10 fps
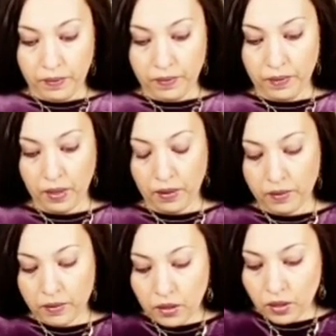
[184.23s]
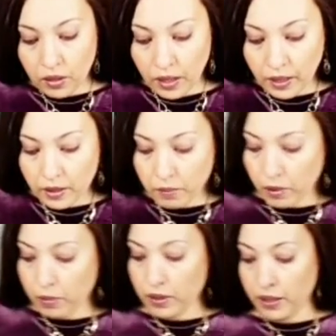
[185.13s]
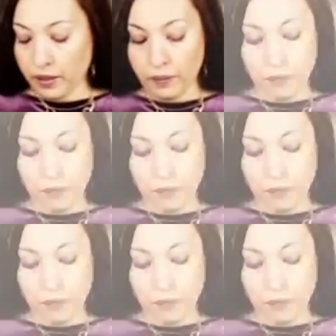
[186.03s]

Now looks like it's bubbling now.